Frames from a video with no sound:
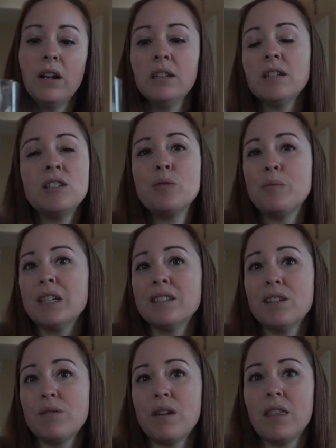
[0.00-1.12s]
unless you mix
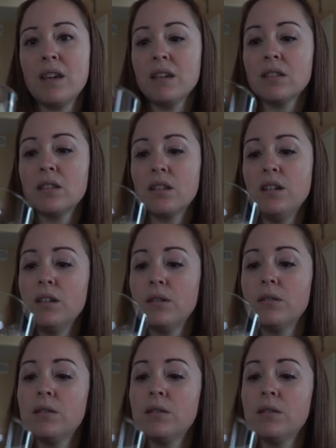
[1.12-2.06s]
it with things too.